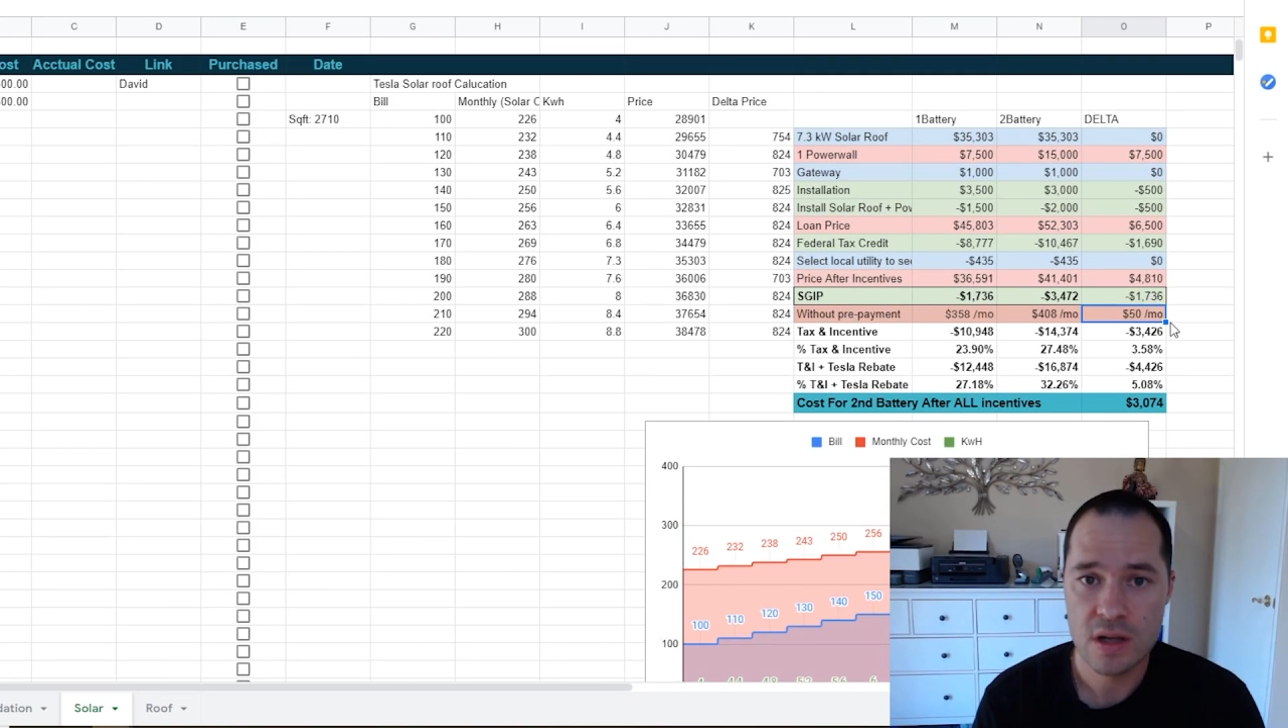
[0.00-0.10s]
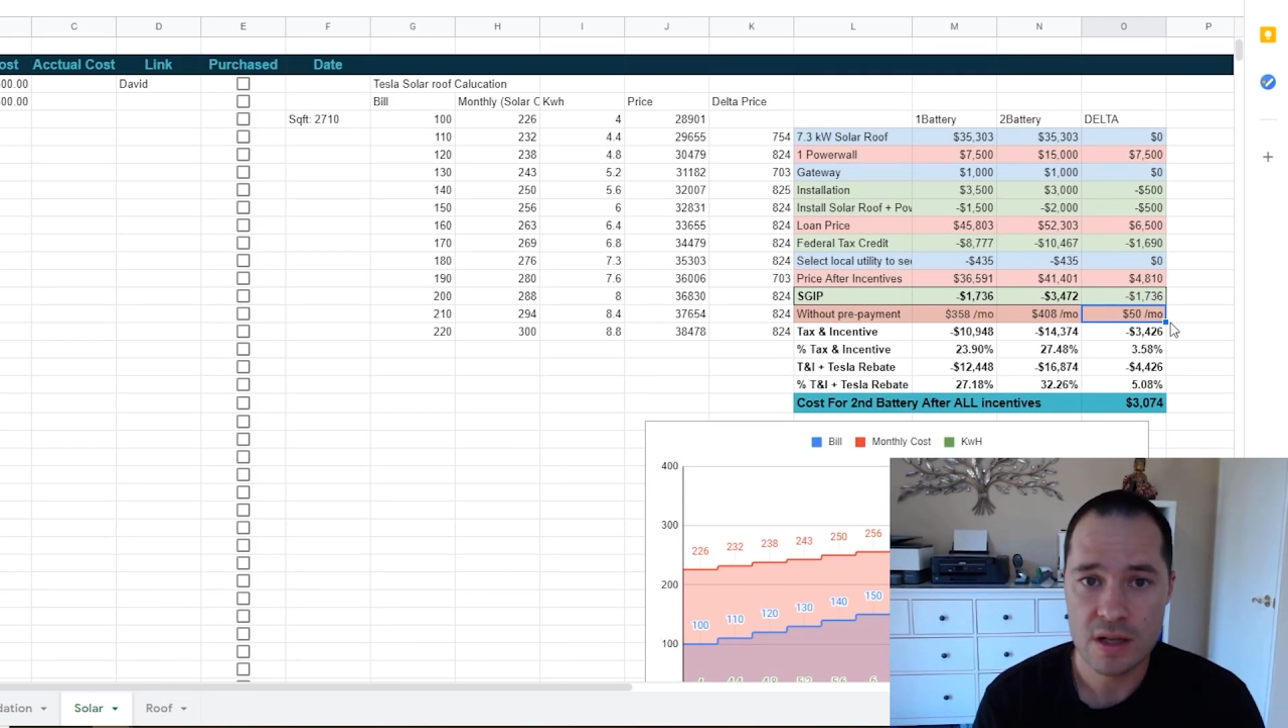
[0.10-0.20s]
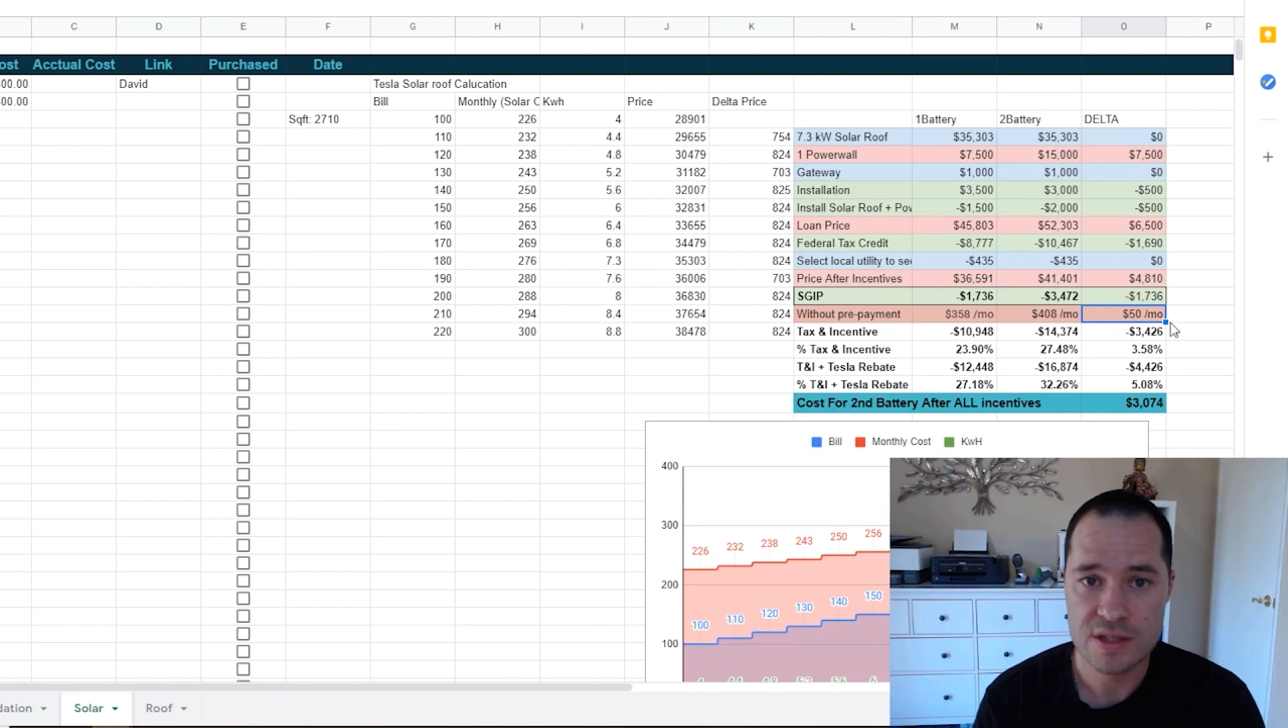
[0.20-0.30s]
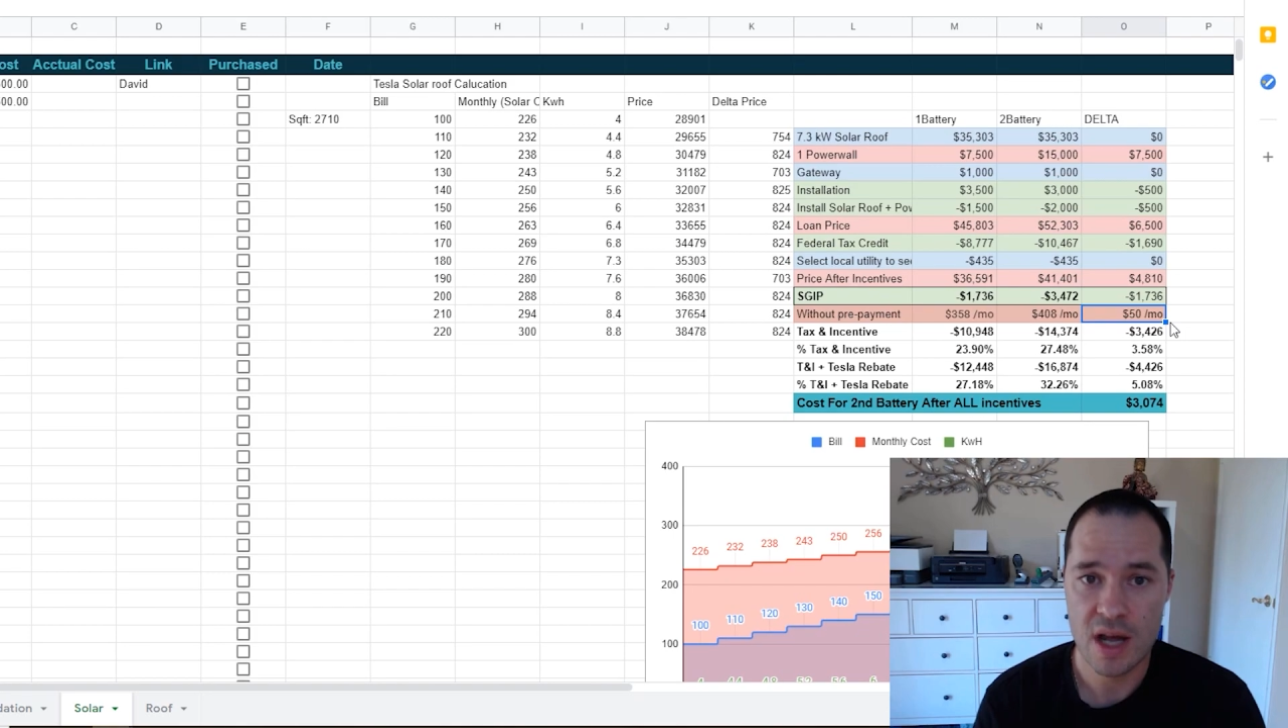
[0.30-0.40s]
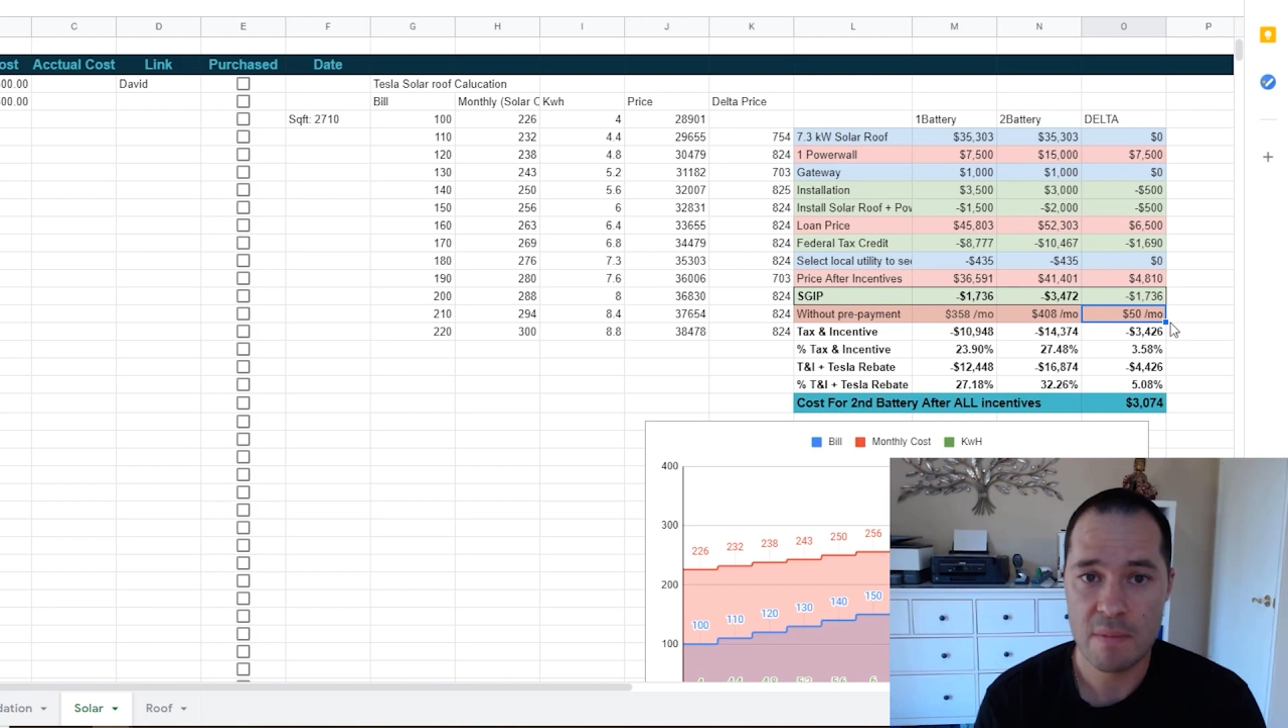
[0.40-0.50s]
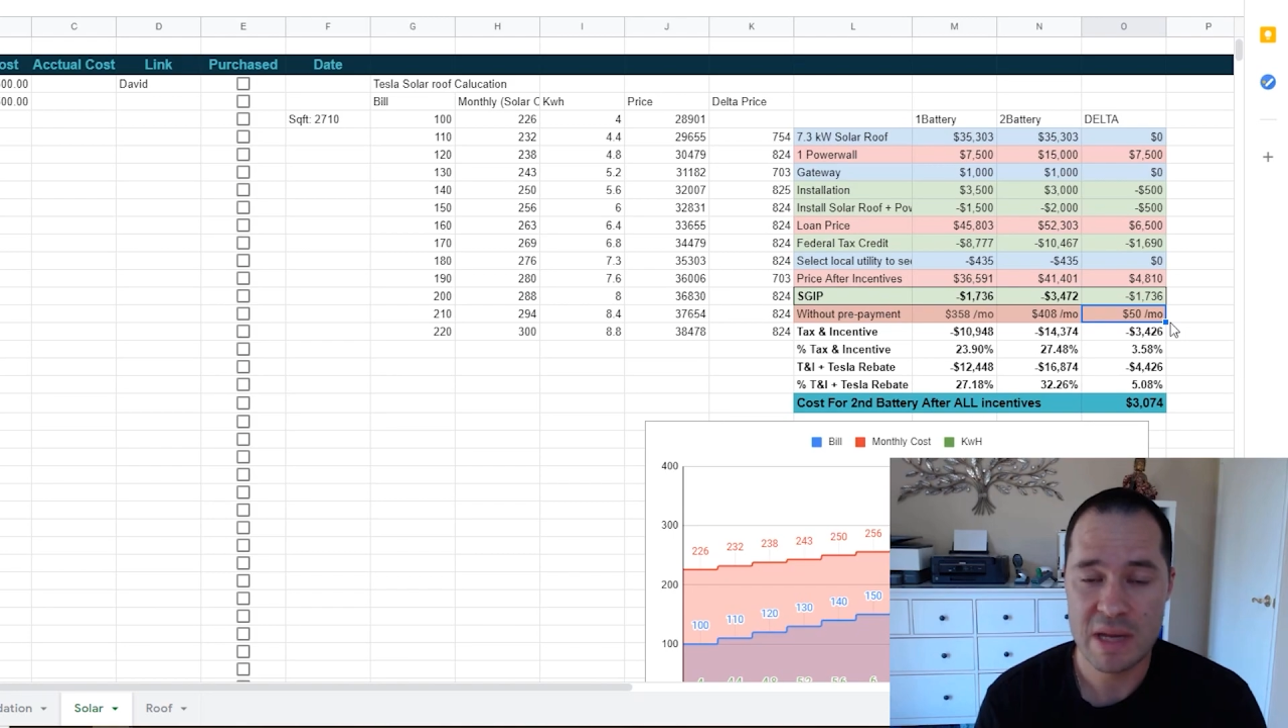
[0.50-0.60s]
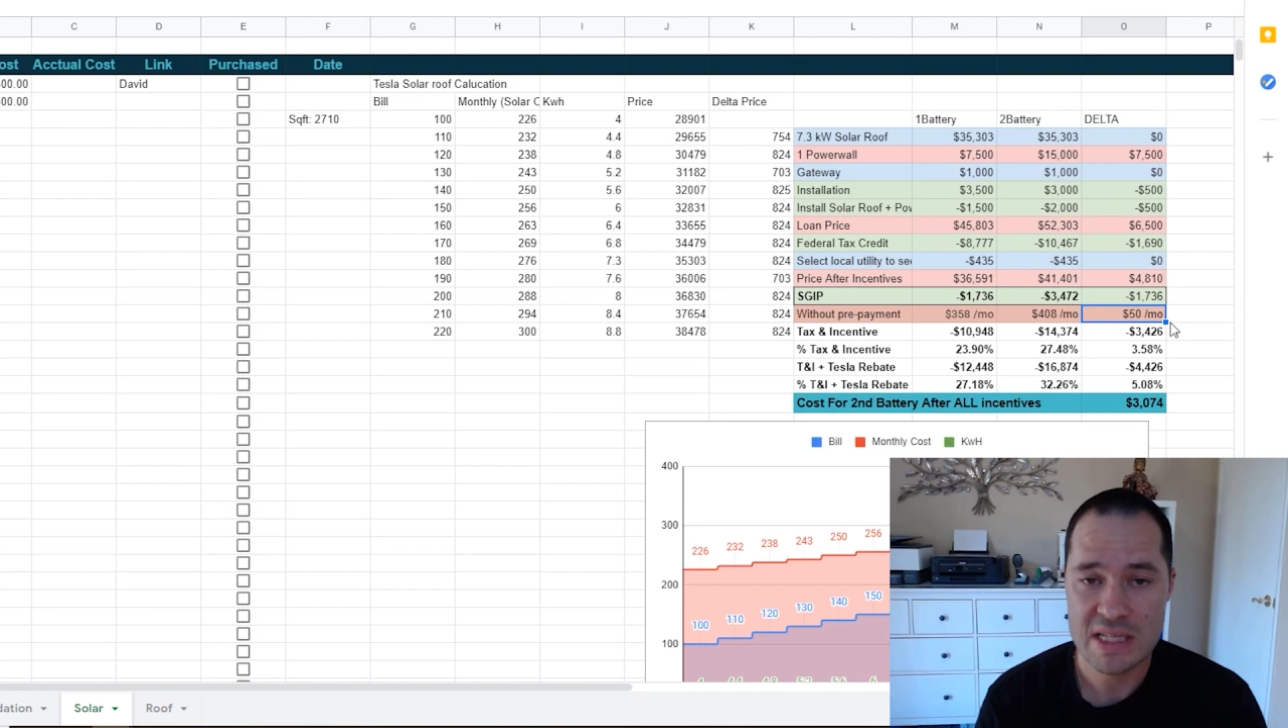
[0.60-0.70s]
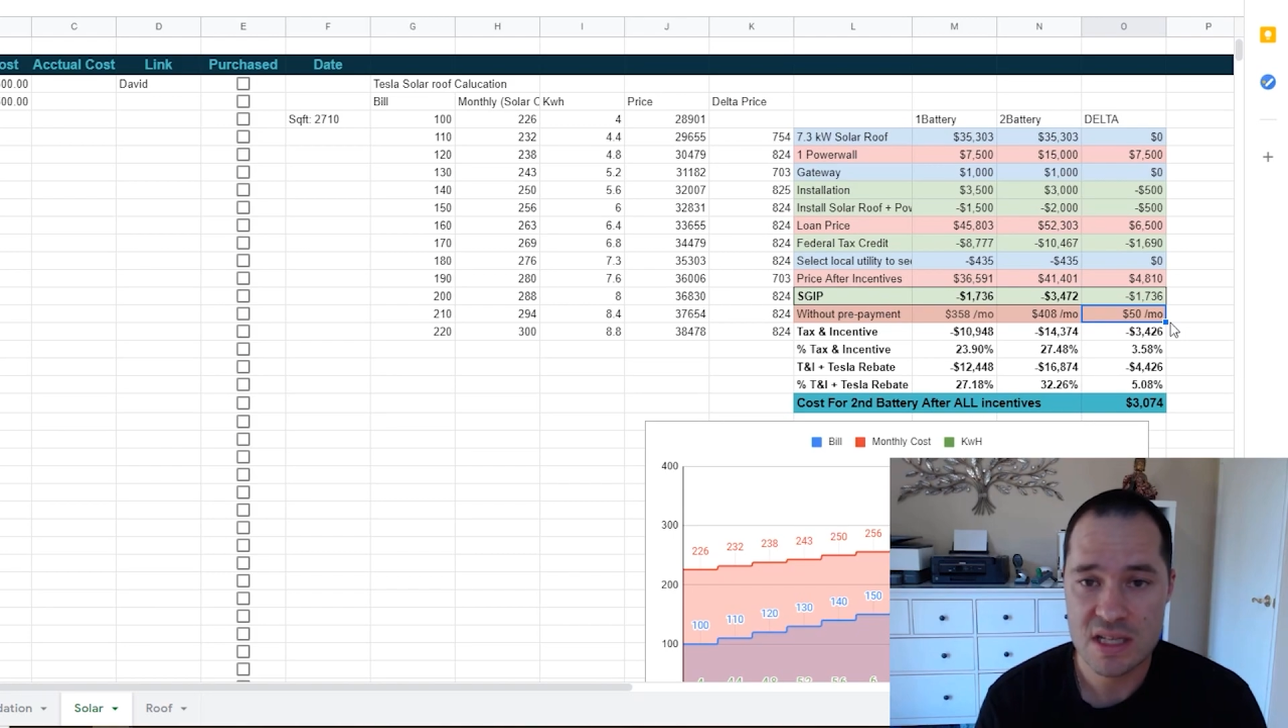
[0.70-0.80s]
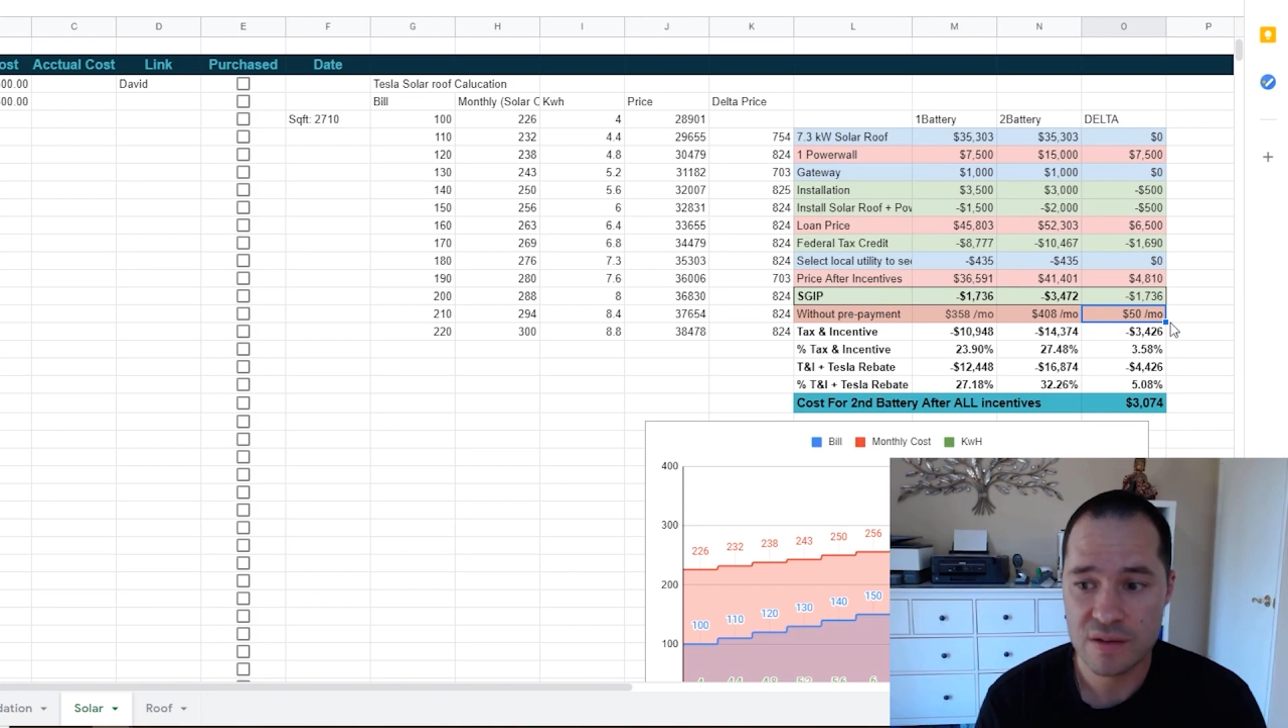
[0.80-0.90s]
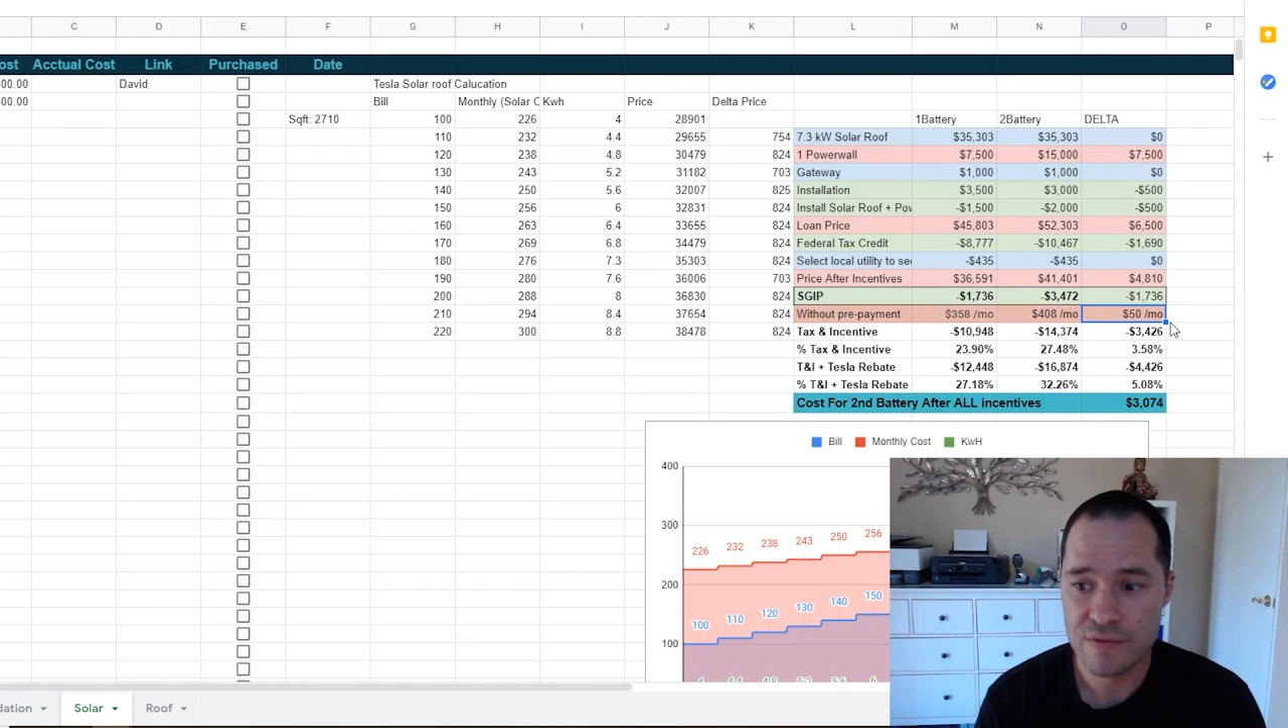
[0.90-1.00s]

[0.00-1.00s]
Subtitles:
$50 not a big